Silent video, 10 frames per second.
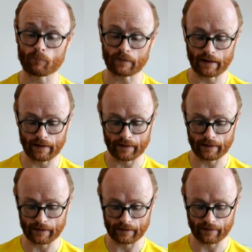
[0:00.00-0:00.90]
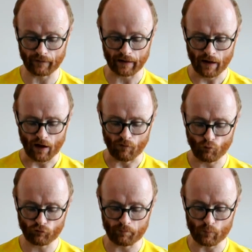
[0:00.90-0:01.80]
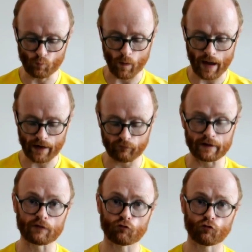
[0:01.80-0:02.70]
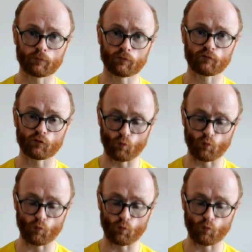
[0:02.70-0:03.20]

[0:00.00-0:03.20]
uh, and that I've always been wary in terms of the